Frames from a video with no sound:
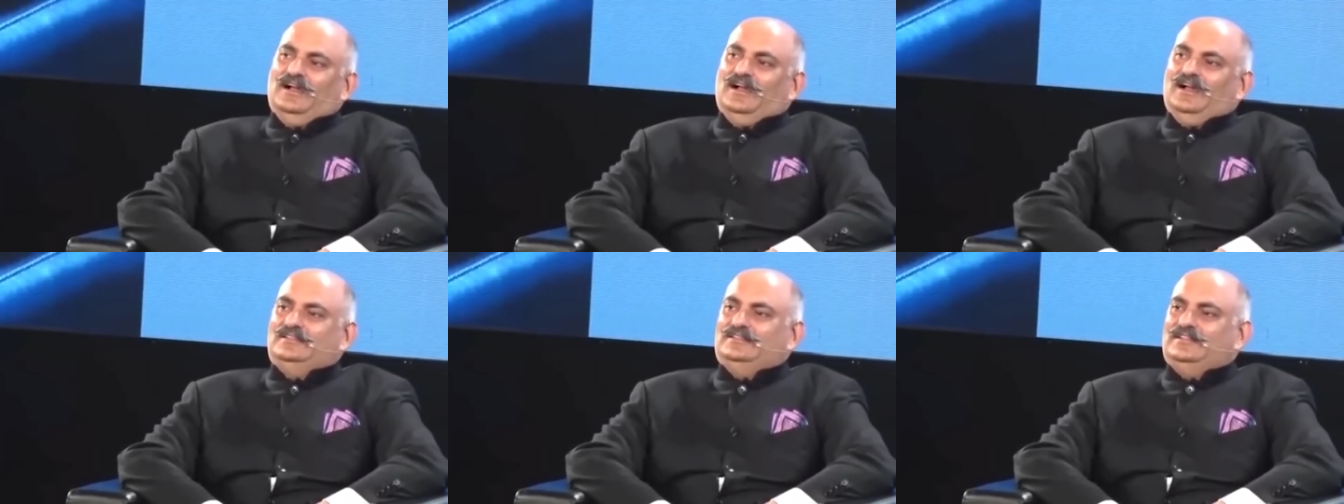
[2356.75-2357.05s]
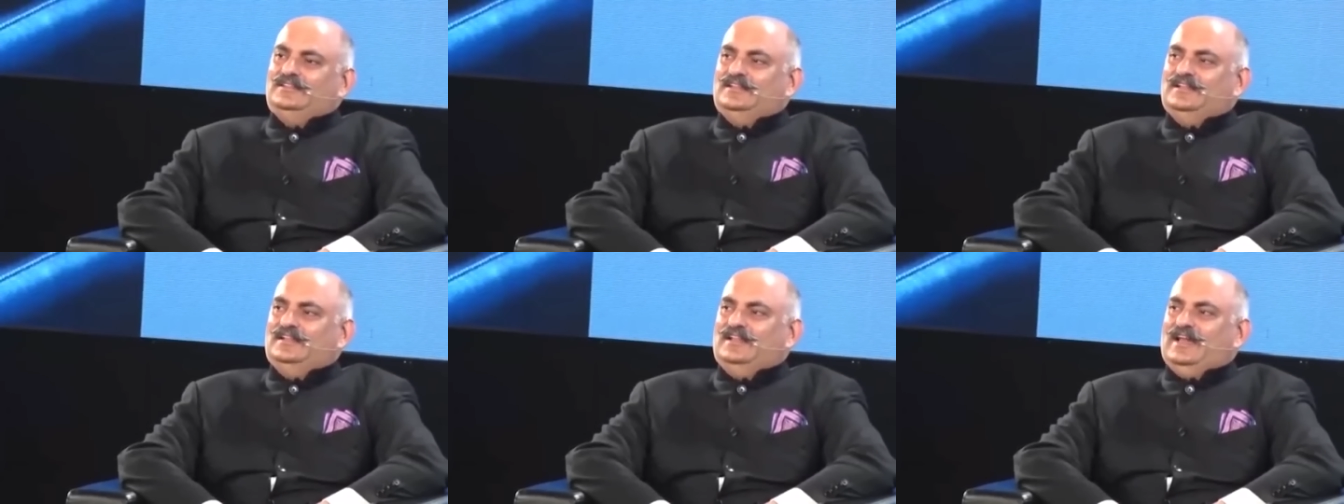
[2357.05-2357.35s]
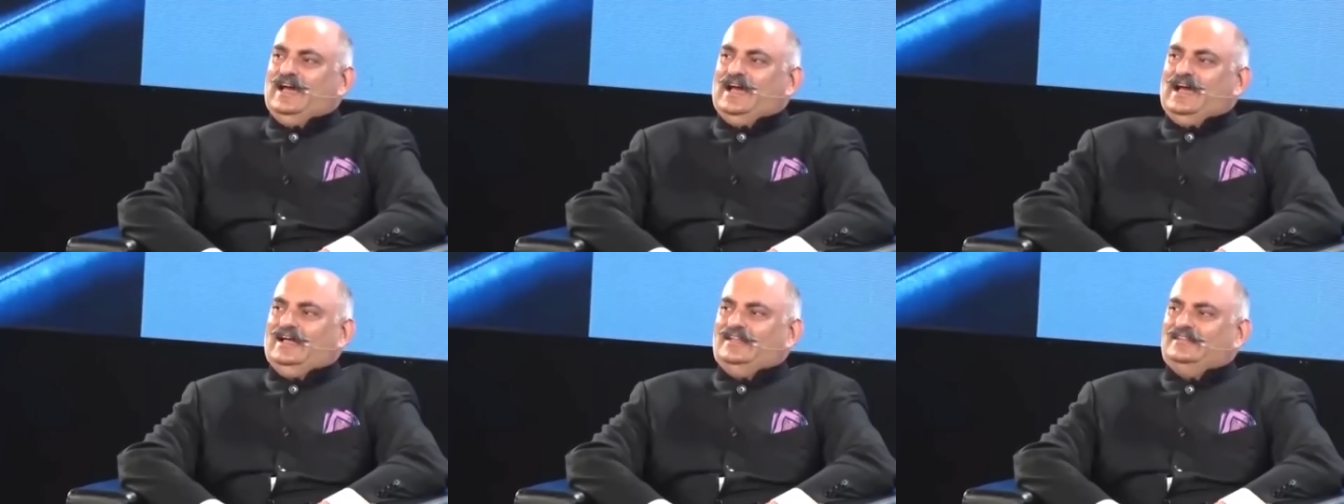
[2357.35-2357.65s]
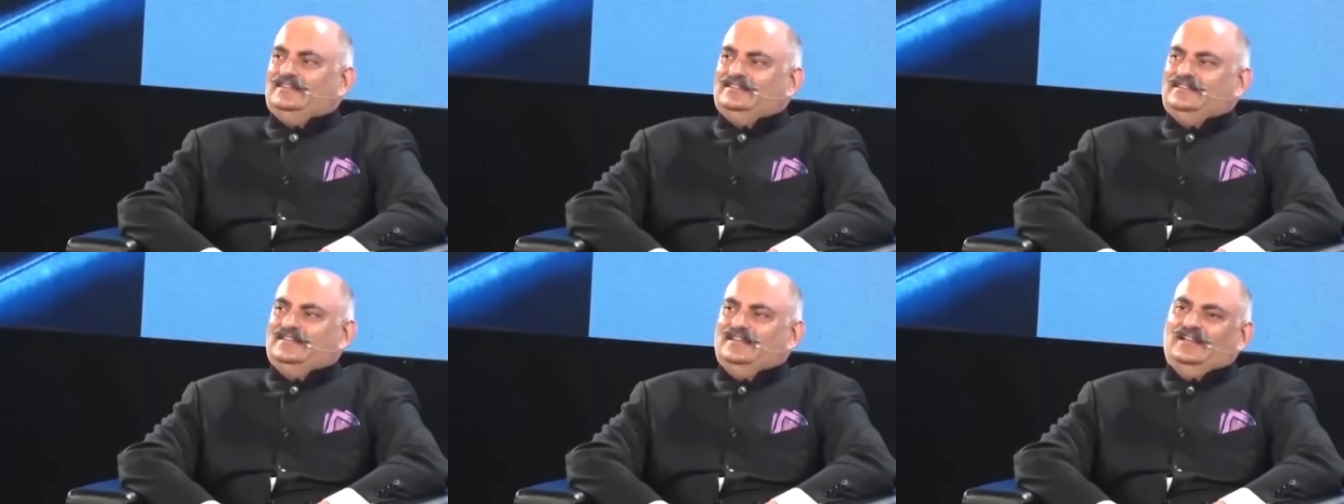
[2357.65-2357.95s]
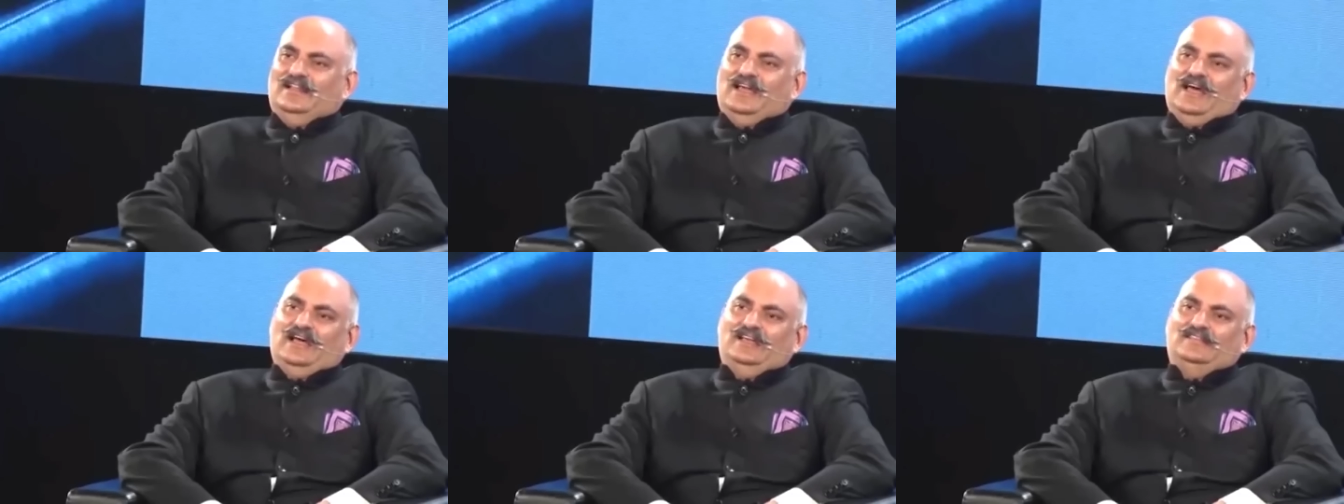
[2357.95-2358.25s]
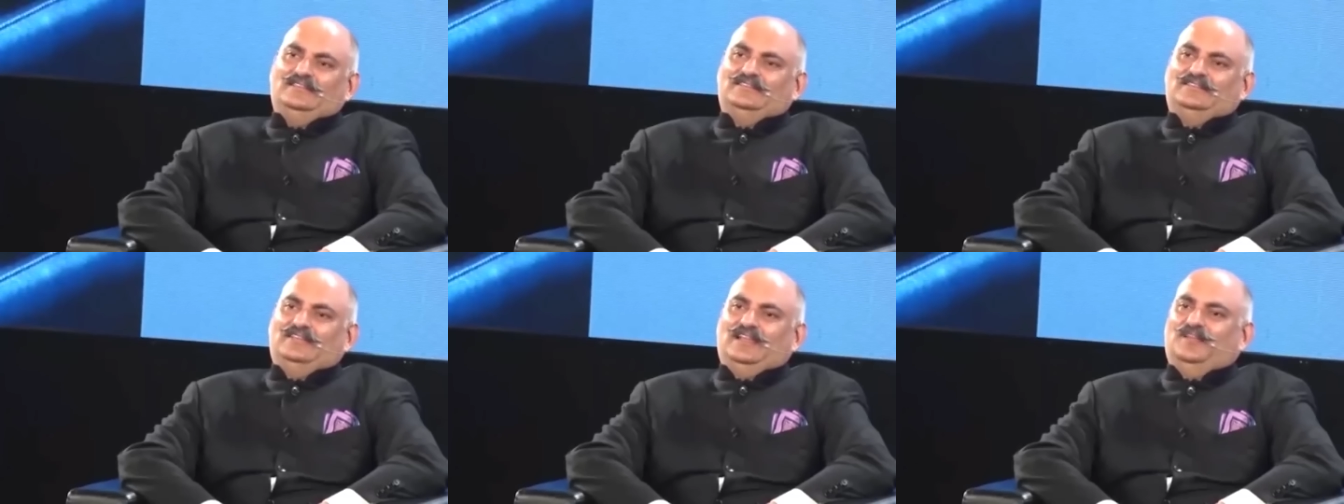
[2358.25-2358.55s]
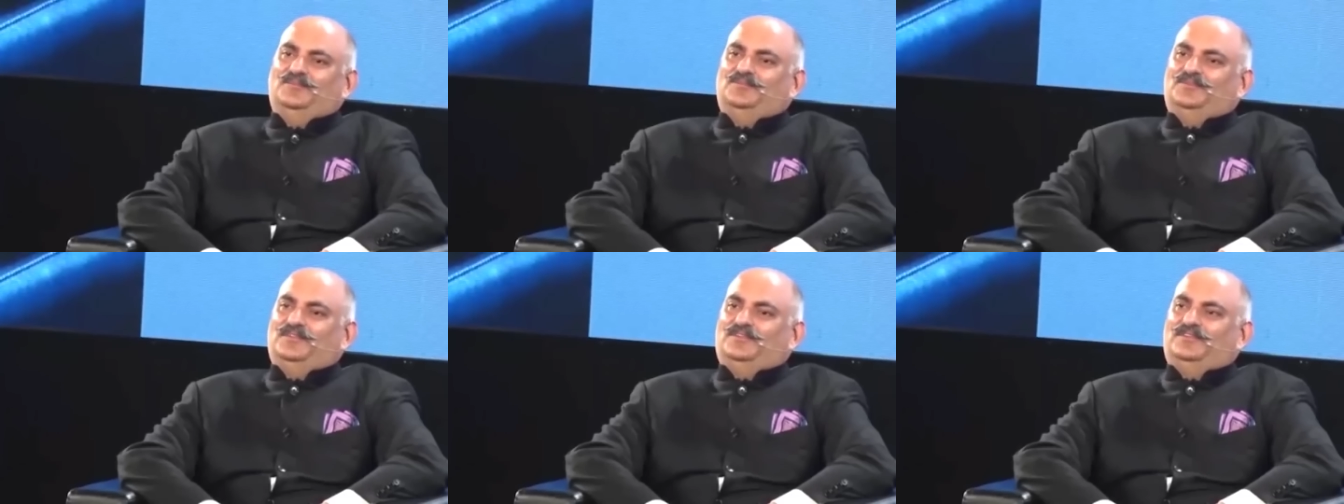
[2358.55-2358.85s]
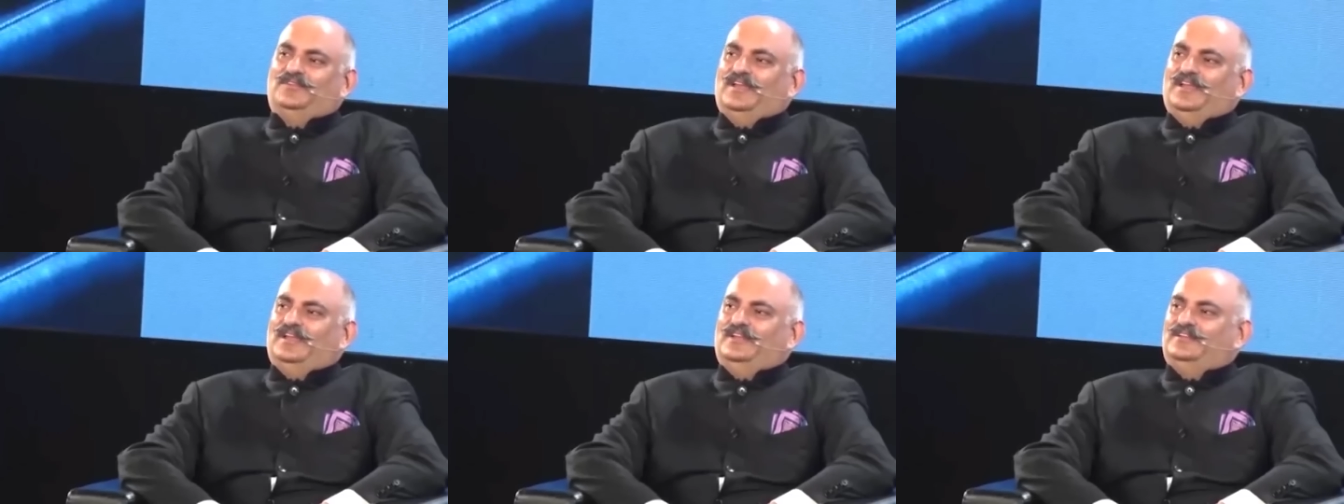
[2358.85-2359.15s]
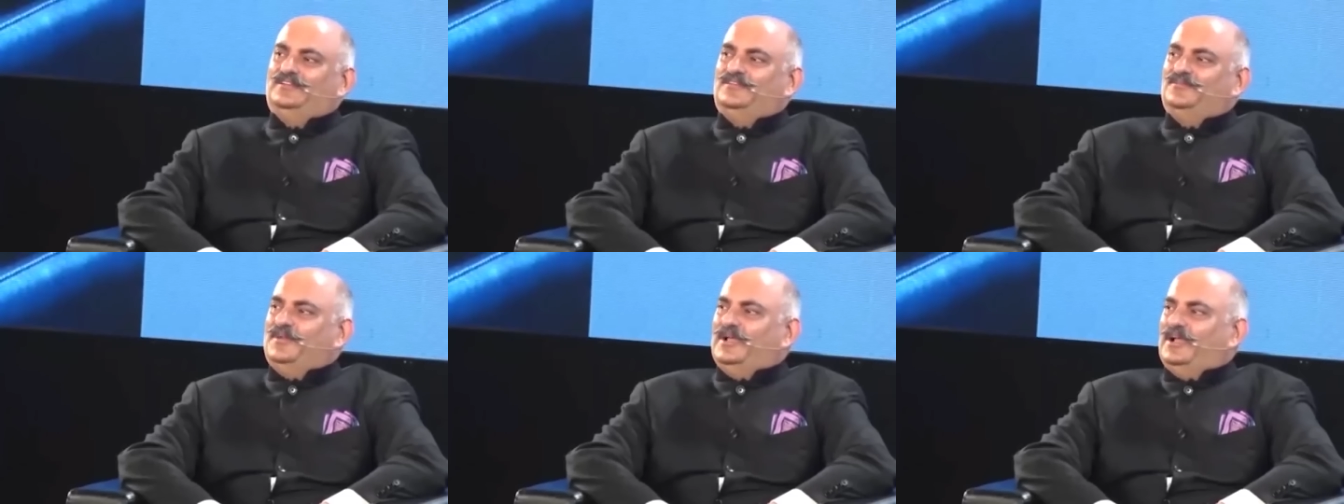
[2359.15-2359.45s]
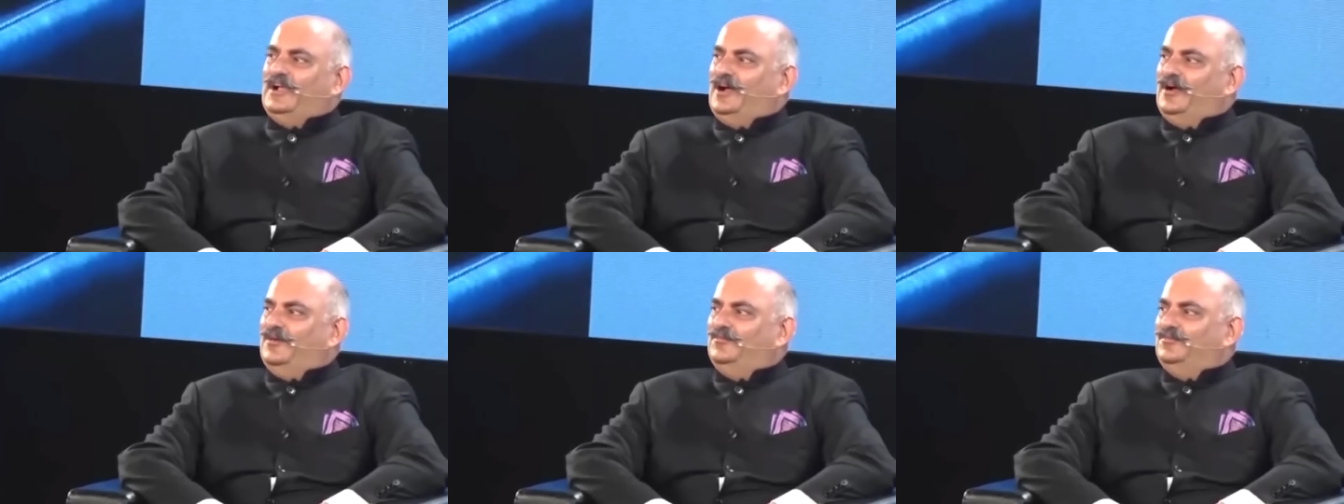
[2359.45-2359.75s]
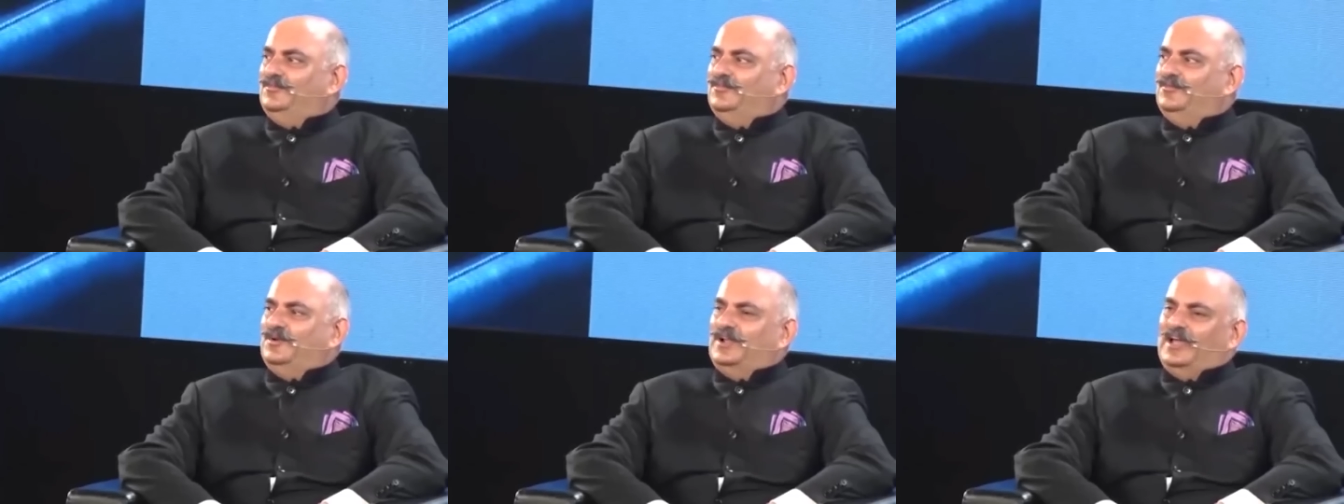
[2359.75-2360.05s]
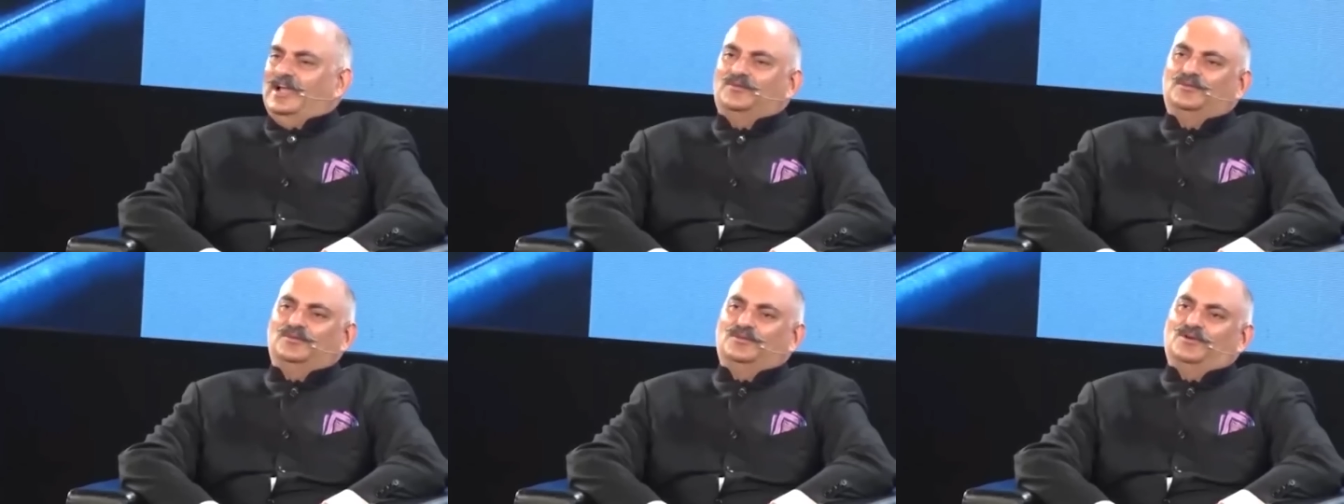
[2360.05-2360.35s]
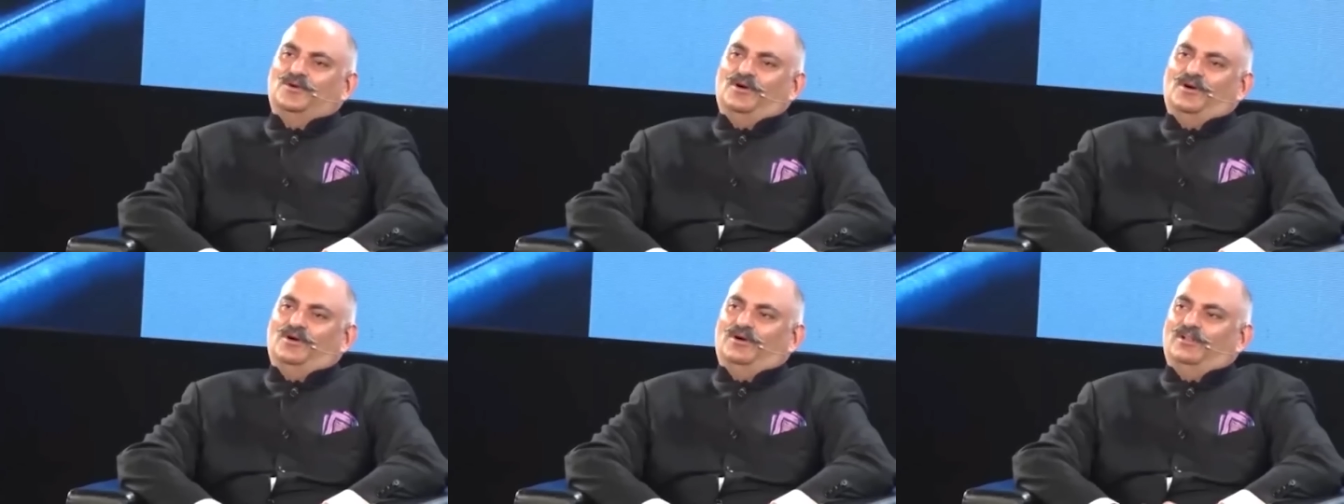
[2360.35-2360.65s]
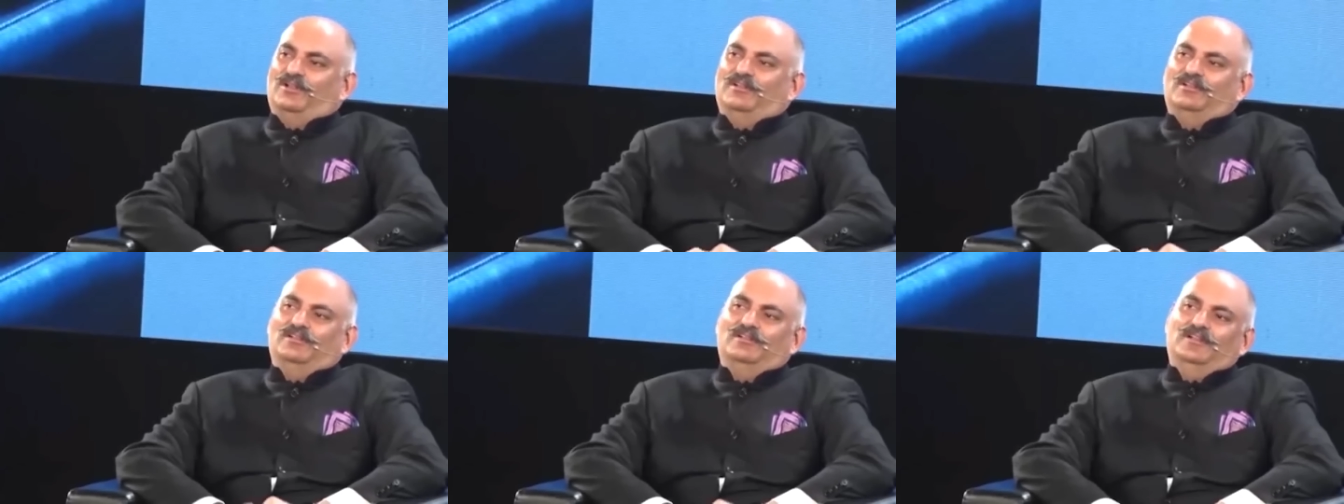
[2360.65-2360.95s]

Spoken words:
I think the last 10% becomes what I would call